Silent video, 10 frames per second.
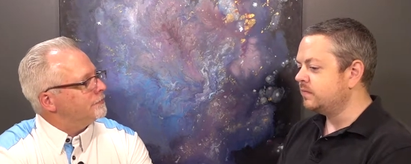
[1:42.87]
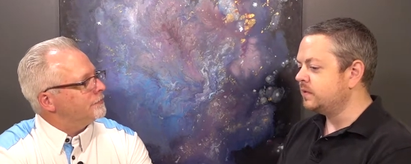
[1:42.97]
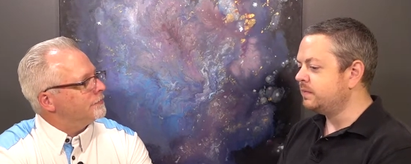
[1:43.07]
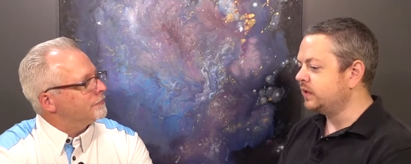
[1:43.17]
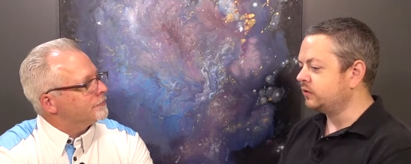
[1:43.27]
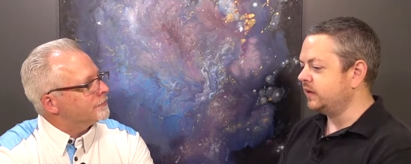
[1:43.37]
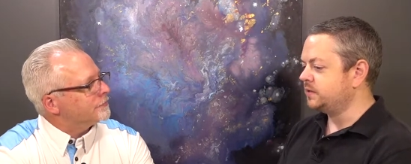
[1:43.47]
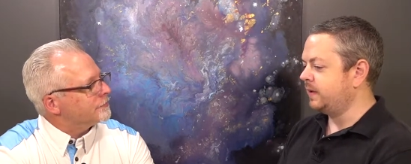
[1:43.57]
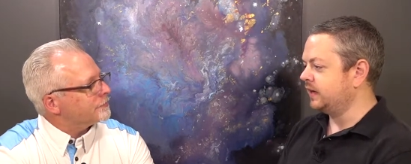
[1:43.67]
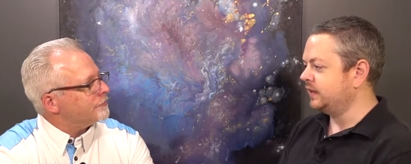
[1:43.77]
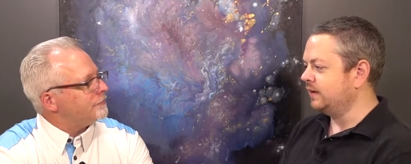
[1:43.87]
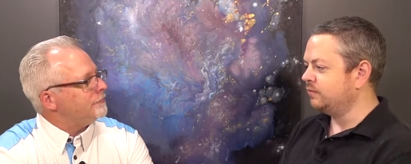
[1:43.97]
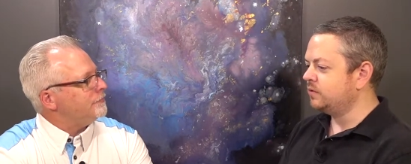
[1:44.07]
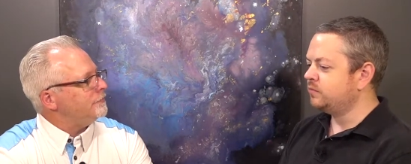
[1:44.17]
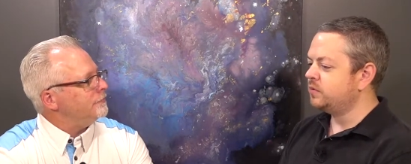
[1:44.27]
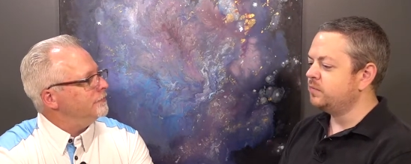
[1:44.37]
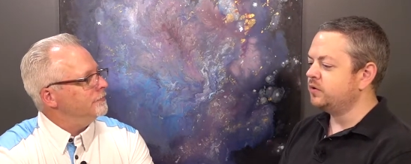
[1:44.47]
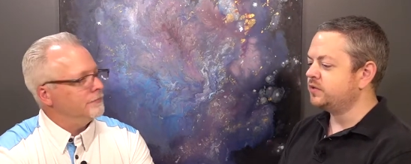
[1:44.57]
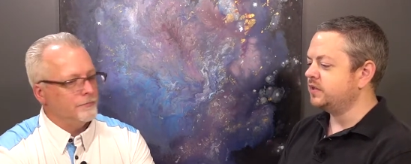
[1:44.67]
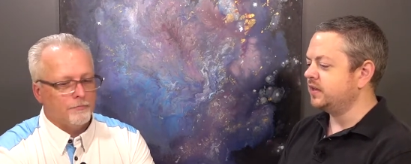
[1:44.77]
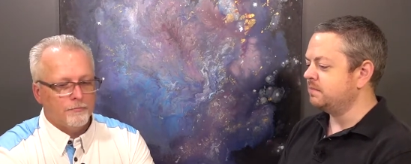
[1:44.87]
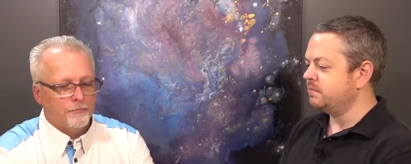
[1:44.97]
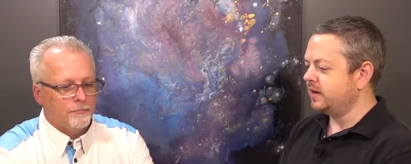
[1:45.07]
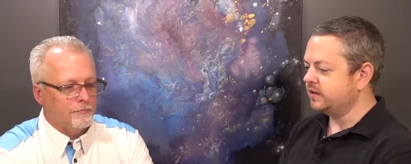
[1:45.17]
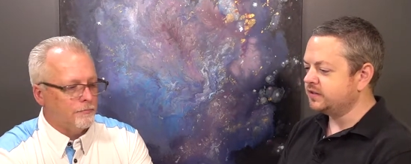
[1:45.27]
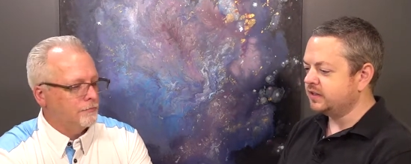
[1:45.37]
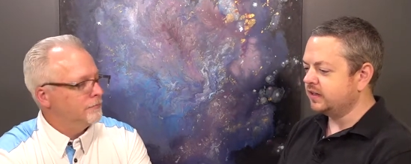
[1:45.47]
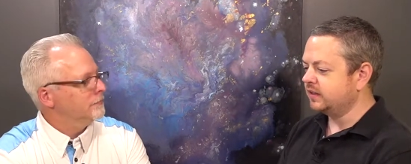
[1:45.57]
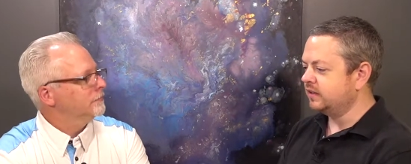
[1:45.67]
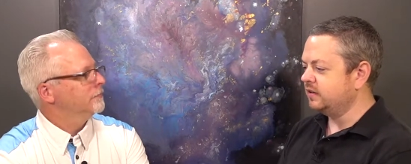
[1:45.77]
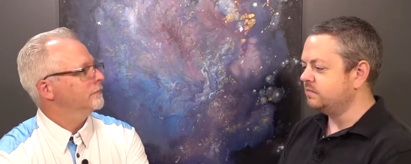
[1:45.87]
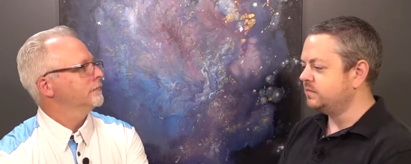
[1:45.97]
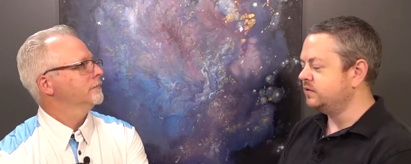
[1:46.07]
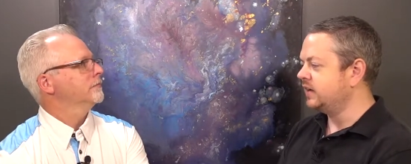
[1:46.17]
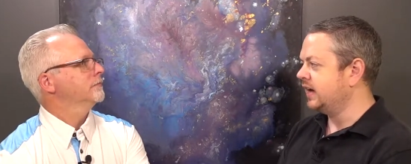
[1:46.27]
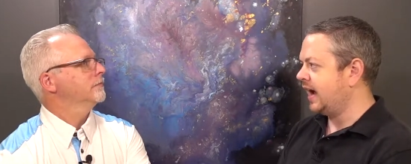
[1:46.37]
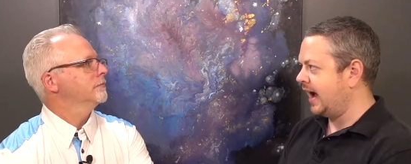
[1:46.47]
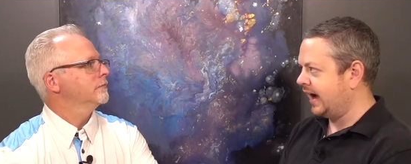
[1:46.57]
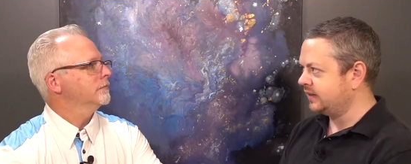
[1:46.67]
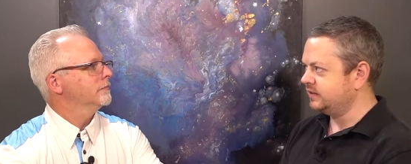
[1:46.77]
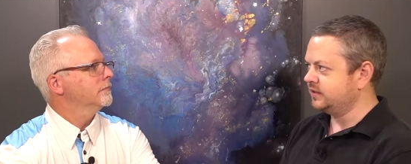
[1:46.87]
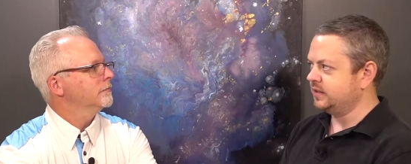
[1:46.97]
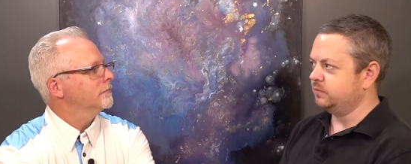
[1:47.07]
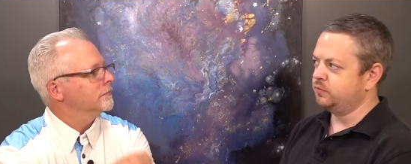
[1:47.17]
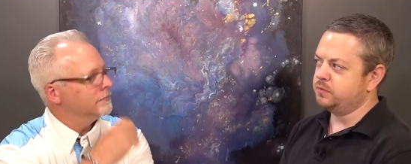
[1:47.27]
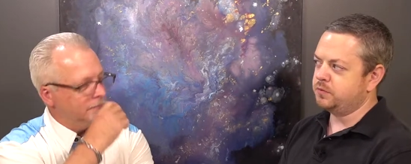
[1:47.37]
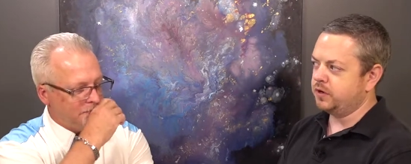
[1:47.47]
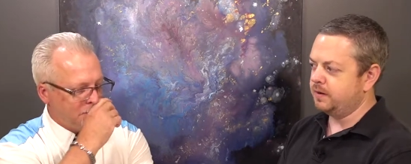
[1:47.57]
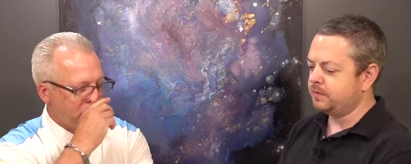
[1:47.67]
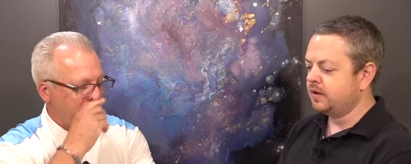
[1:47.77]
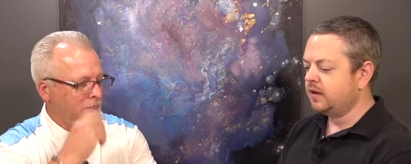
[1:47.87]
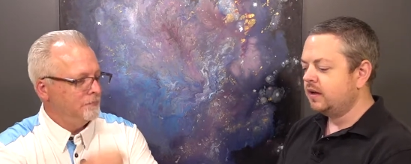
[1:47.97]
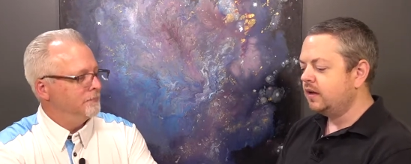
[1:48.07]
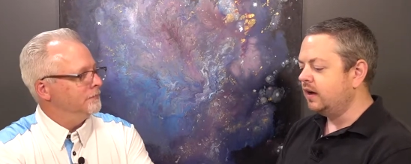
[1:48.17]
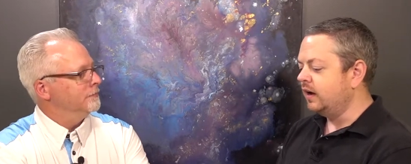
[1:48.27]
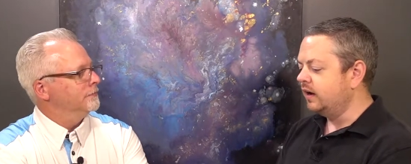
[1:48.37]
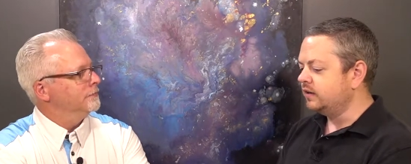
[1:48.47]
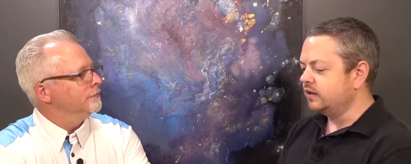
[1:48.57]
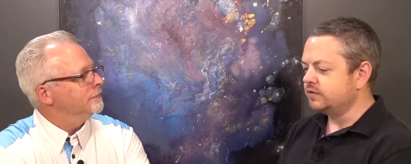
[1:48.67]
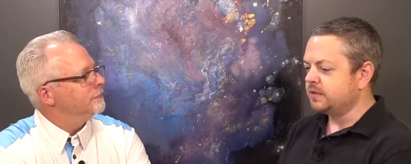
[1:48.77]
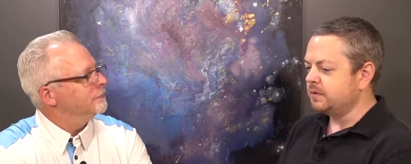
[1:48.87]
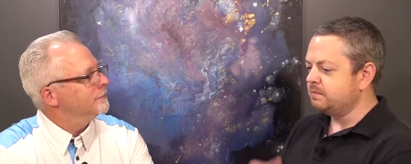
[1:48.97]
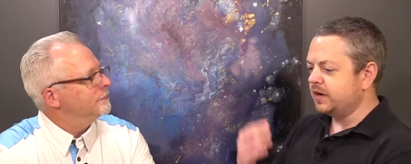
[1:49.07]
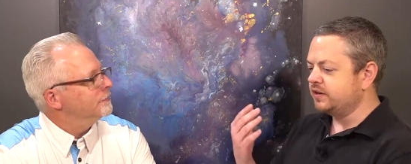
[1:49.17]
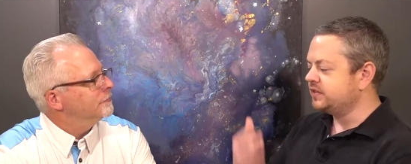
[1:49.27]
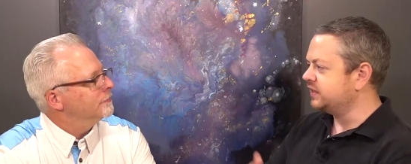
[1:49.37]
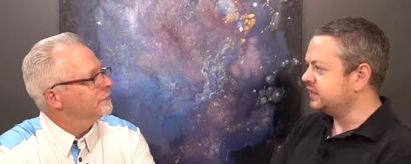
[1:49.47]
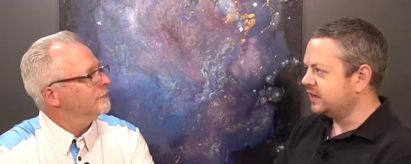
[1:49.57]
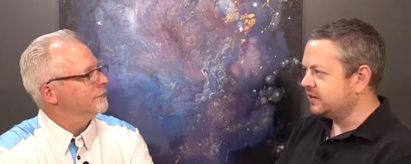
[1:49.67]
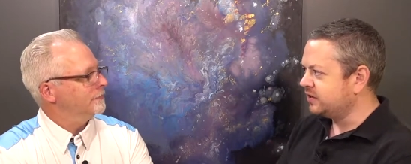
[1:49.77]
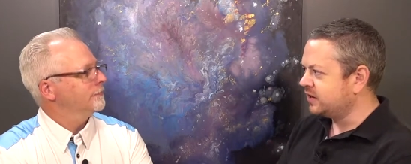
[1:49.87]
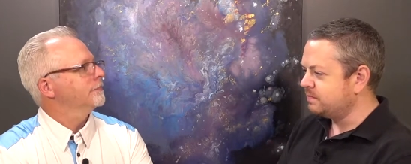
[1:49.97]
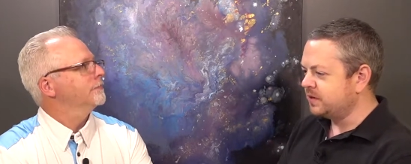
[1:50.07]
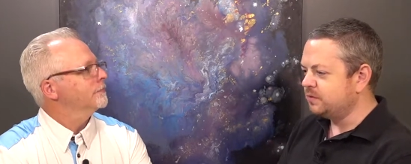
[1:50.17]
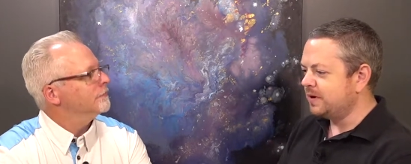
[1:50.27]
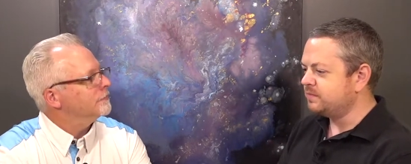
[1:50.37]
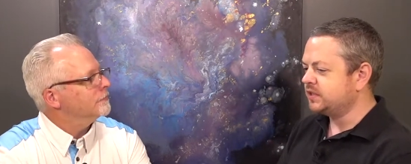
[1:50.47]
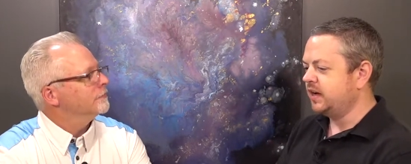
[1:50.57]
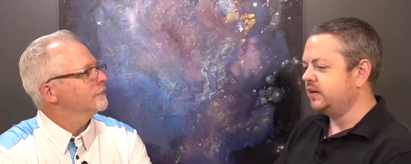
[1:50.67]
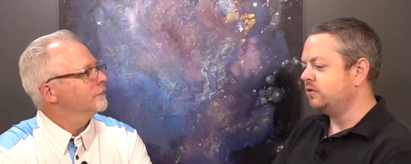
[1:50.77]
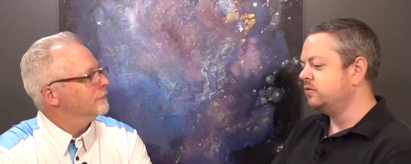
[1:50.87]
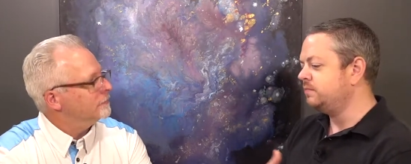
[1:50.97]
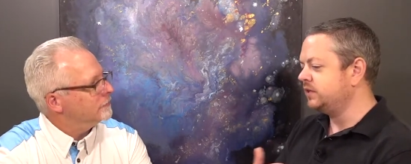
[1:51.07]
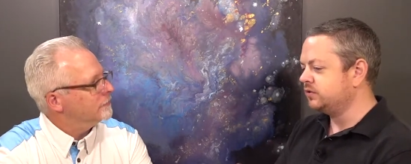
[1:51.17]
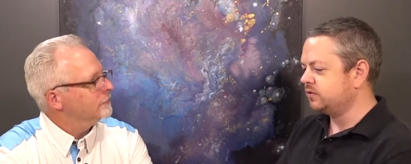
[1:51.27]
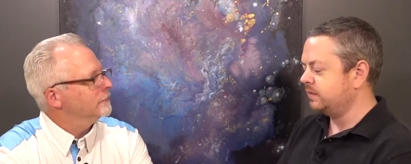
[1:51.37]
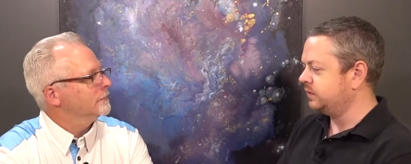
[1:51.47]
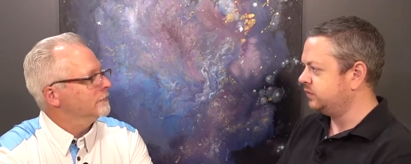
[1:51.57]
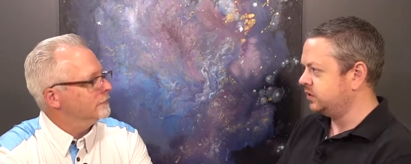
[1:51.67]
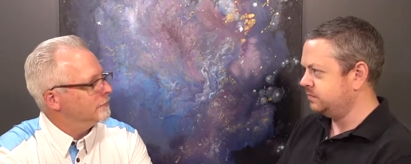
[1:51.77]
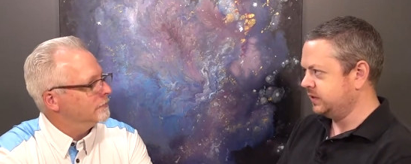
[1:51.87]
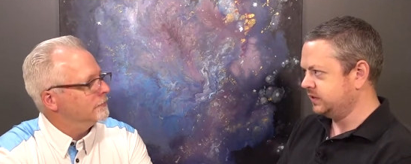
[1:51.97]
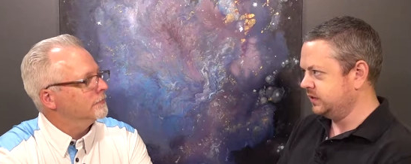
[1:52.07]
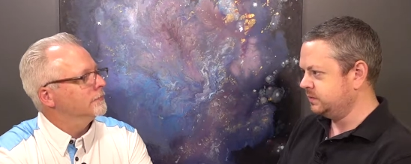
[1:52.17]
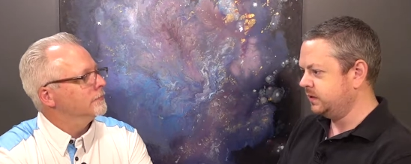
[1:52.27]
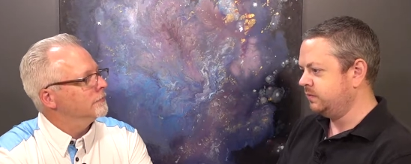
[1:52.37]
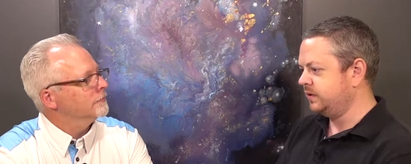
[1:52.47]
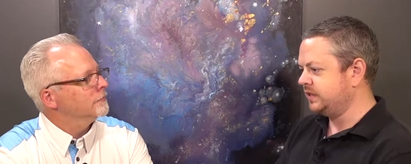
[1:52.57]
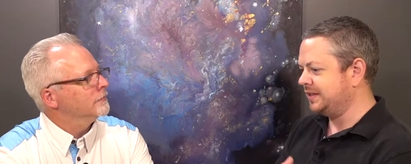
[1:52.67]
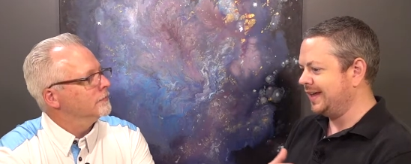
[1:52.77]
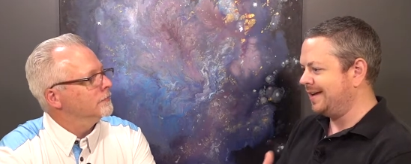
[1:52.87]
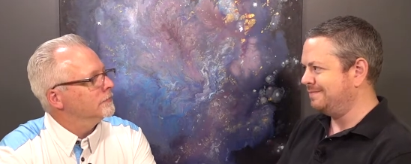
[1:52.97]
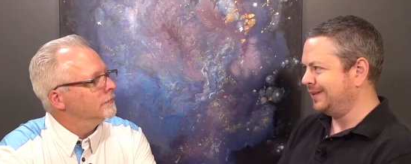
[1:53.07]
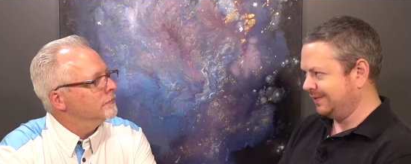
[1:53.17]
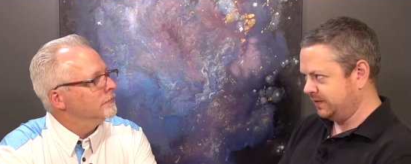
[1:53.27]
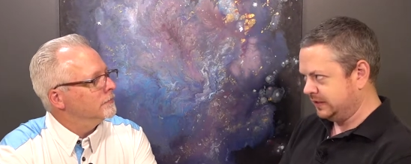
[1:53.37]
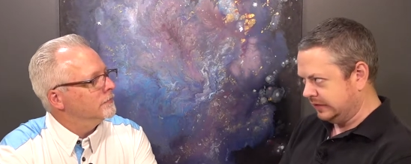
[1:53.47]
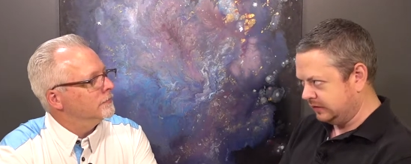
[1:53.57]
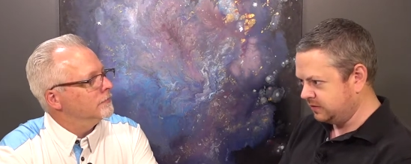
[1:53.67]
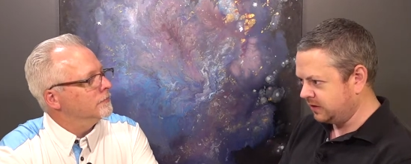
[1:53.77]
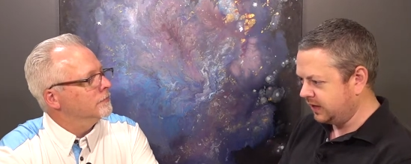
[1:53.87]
Speaker 1: the big threats back then were mostly embarrassing. You know, you'd get hacked, and someone would put up. You know, some embarrassing thing on your company website, or be disruptive to your business, but it wasn't that big of a deal,